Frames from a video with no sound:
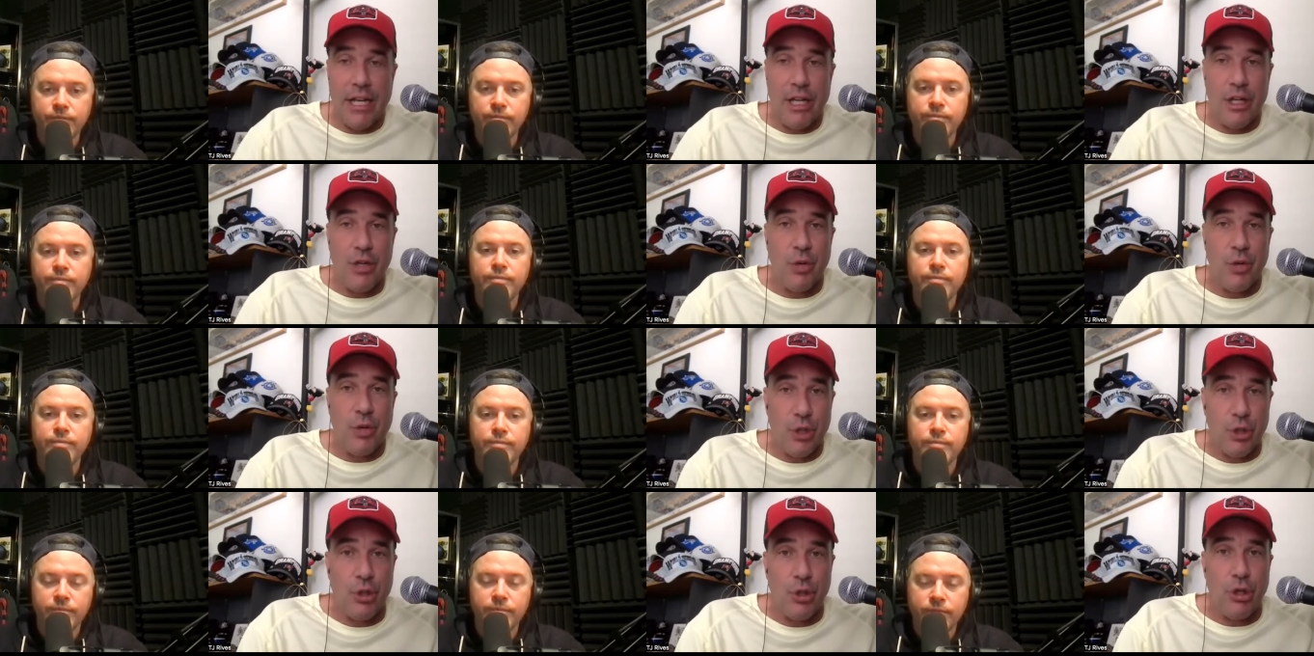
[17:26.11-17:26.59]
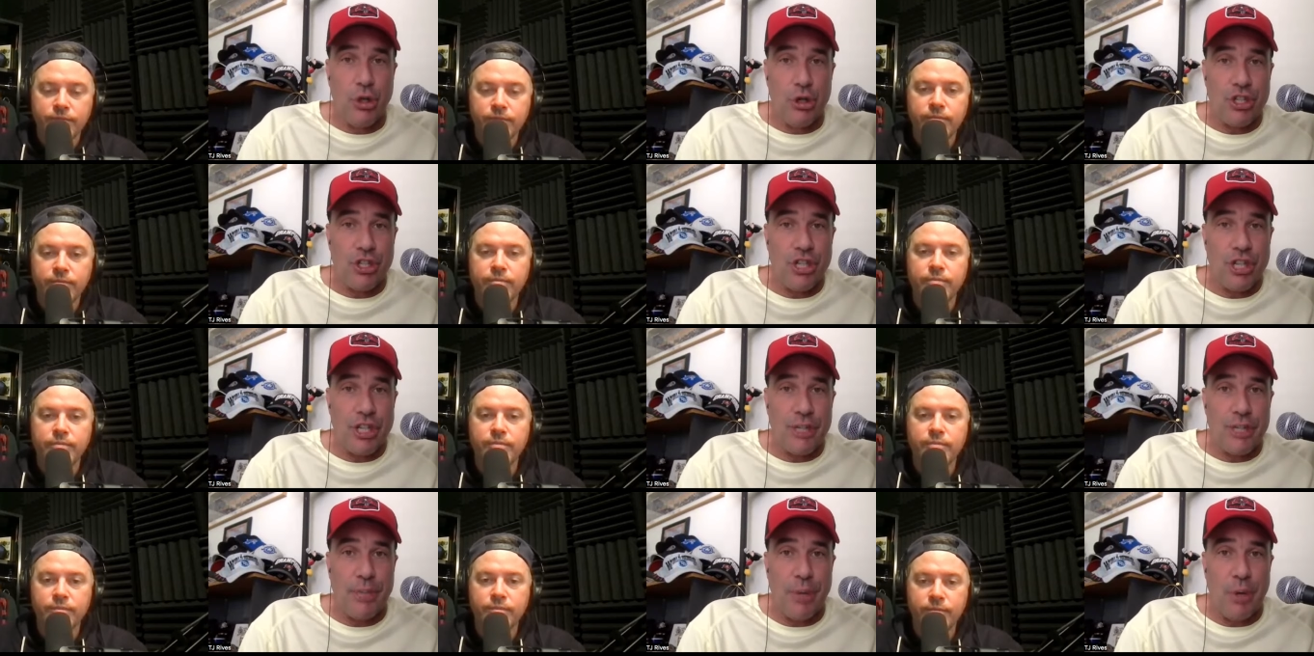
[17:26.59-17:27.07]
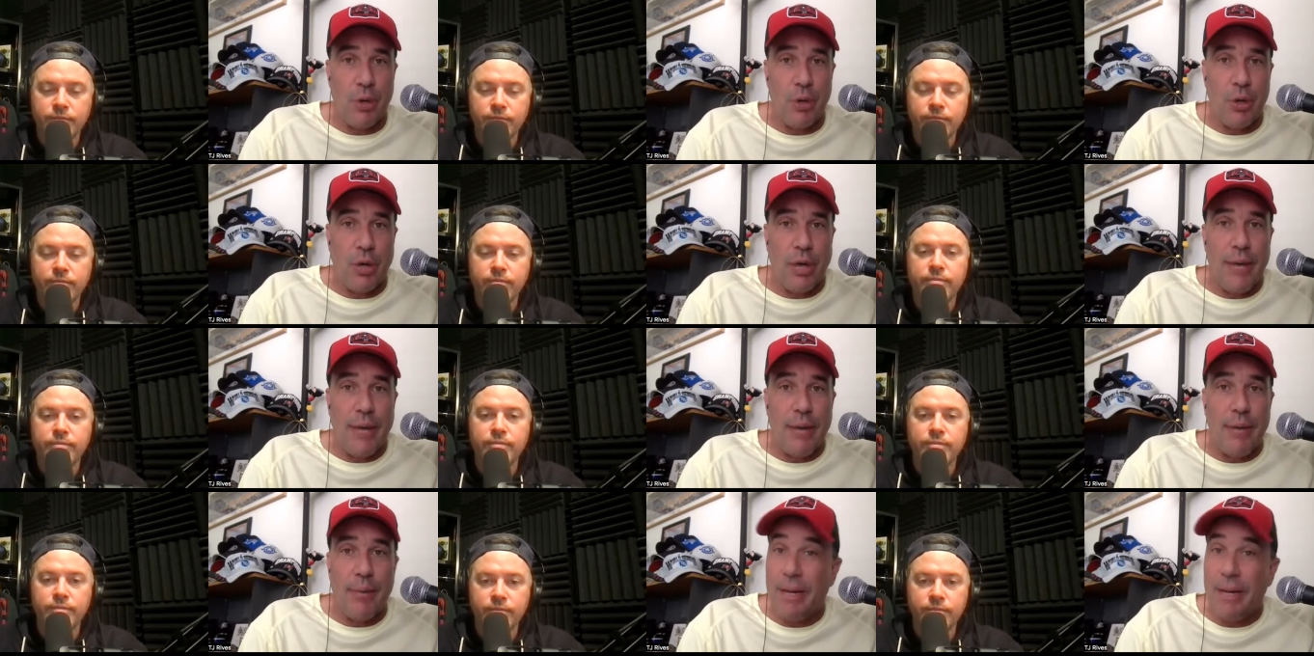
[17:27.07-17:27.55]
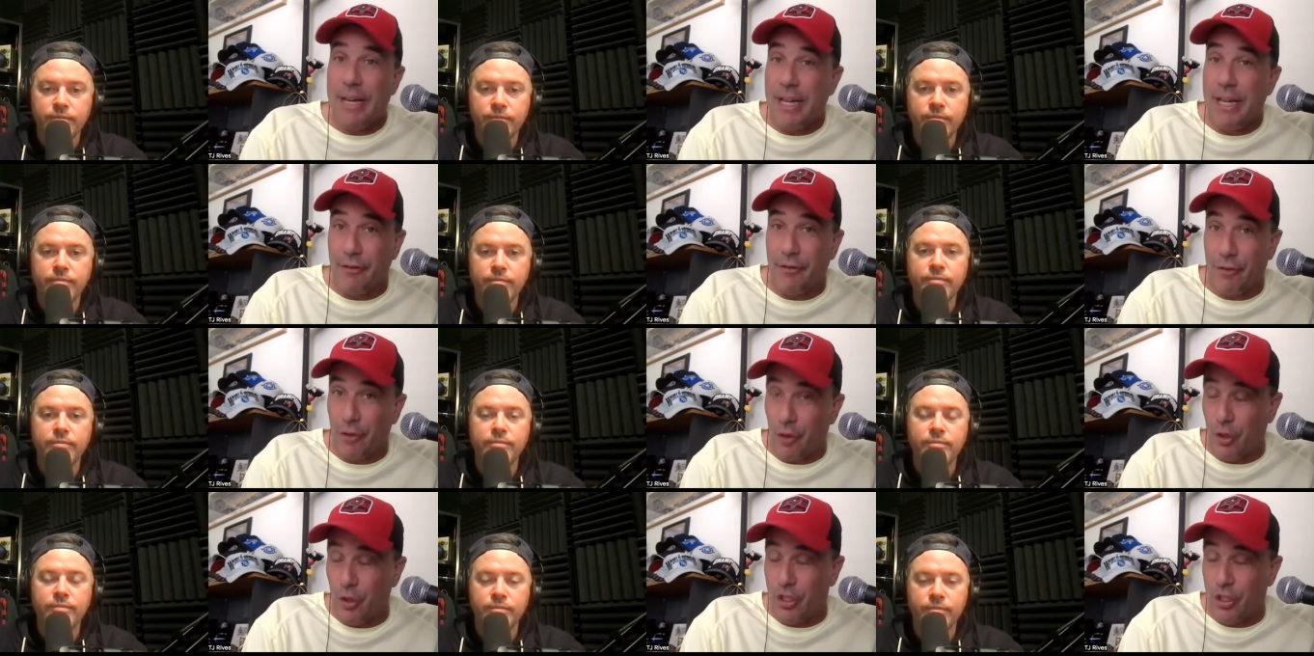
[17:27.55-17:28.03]
Speaker 1: into a New Year's Six bowl game and
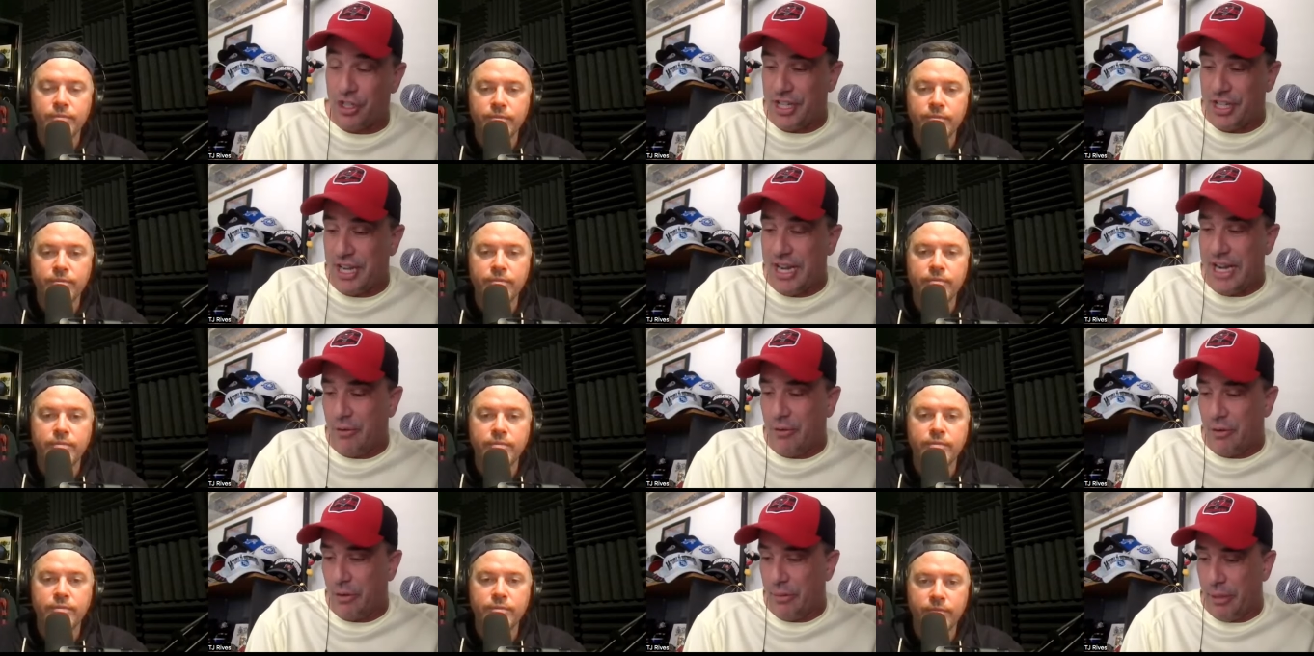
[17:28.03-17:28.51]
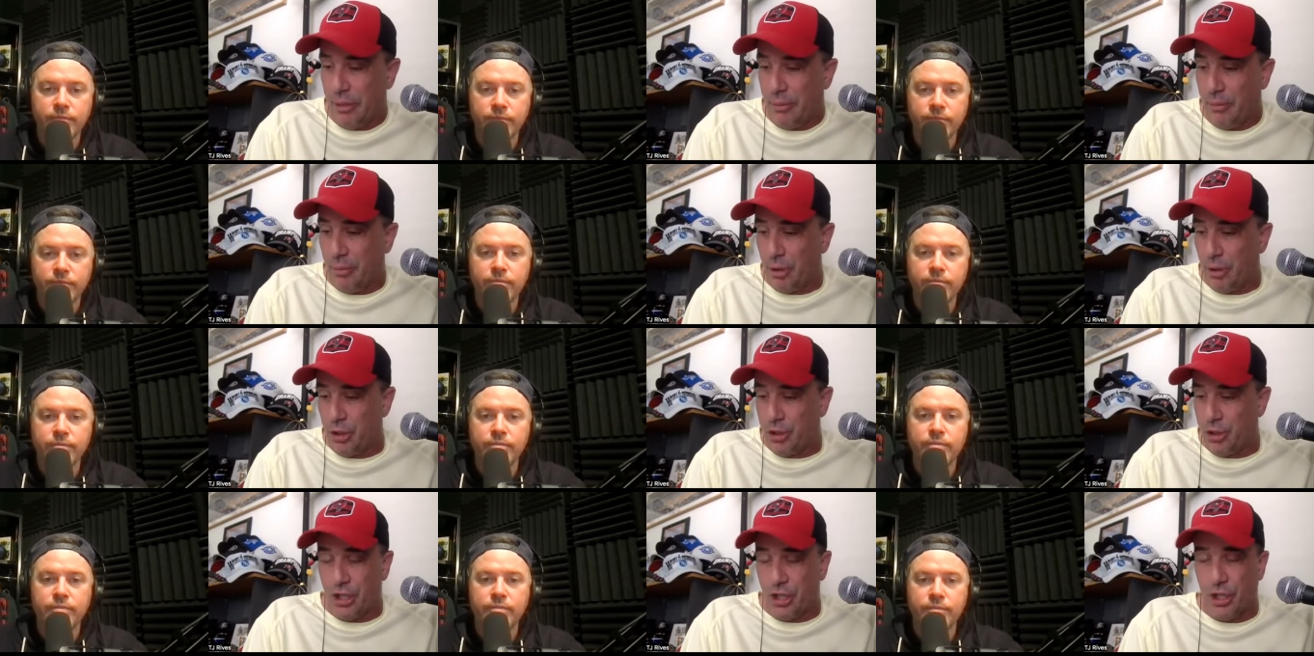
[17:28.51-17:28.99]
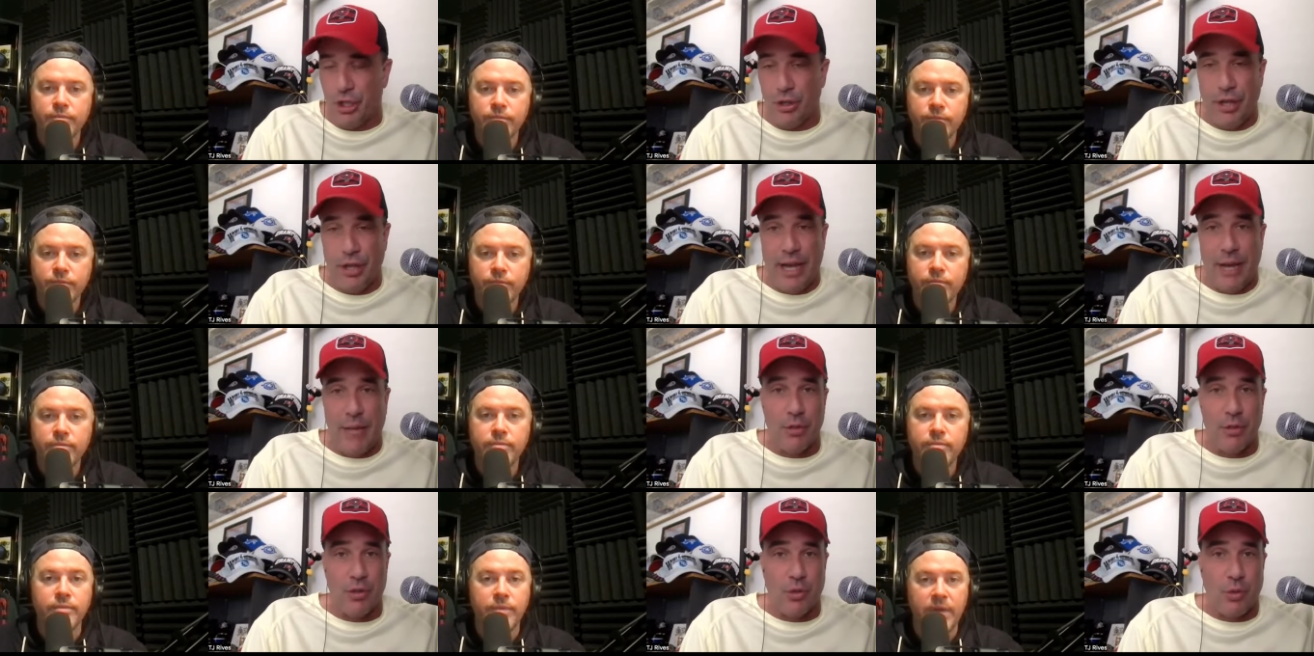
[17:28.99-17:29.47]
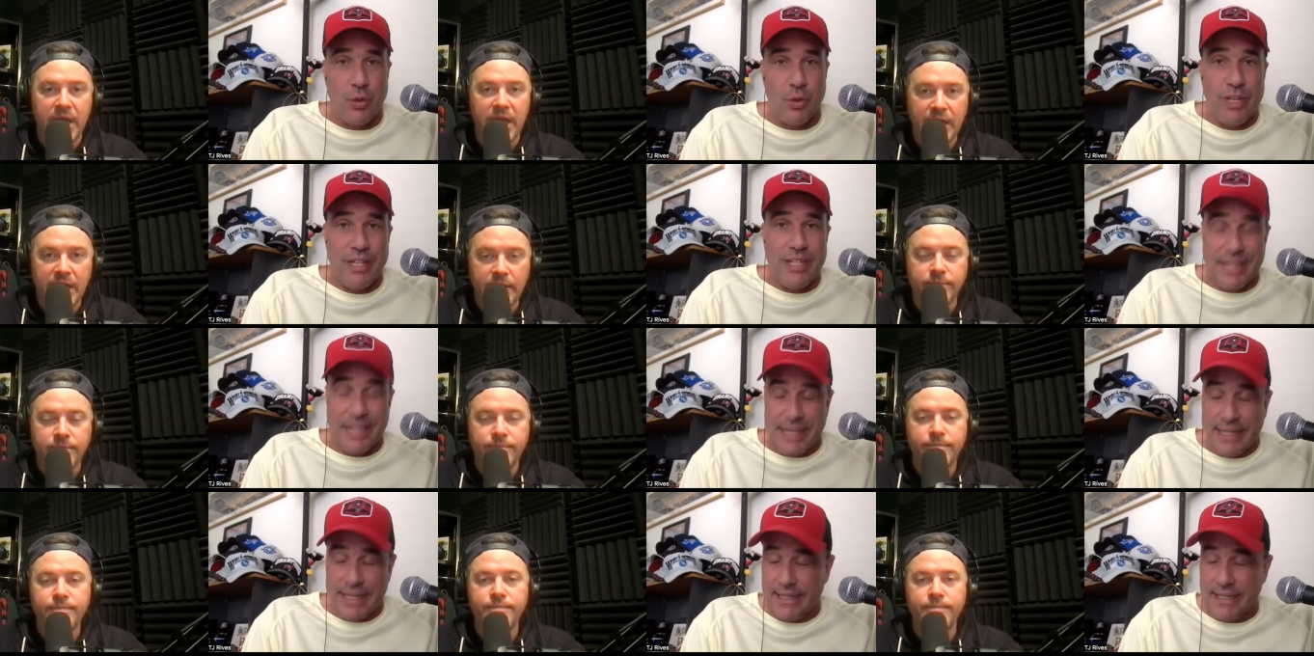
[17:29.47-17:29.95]
beating Florida State, remember? So that was
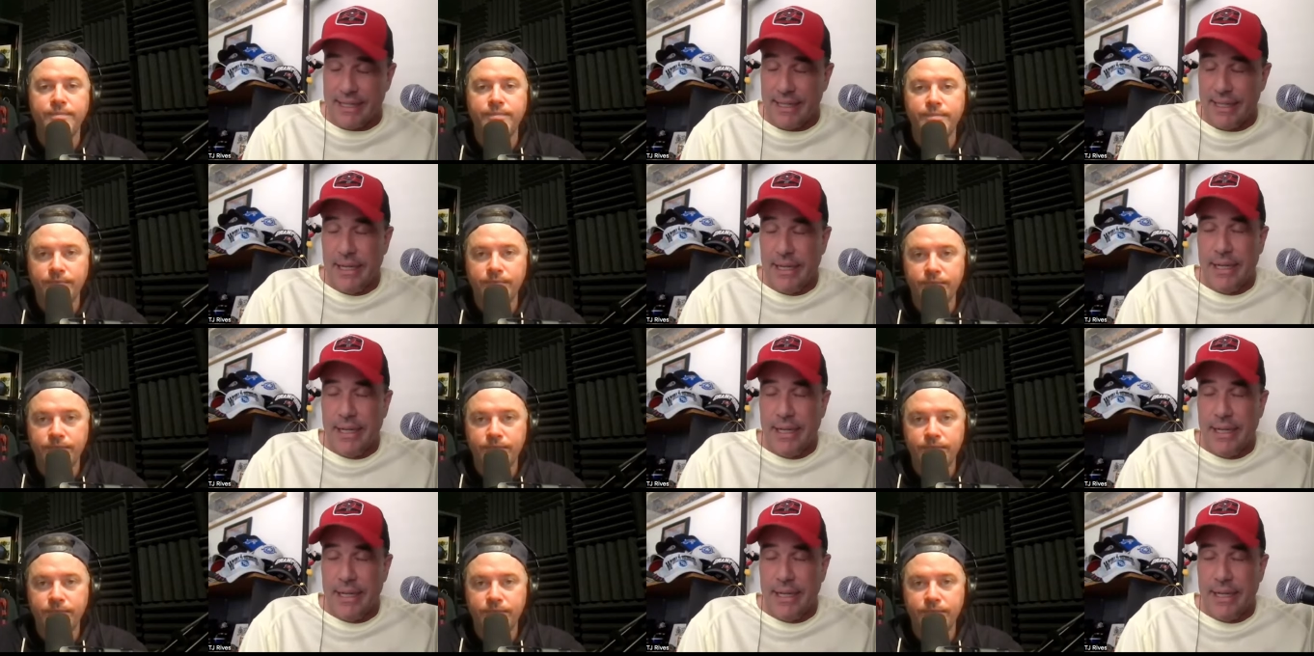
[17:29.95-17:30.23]
recent.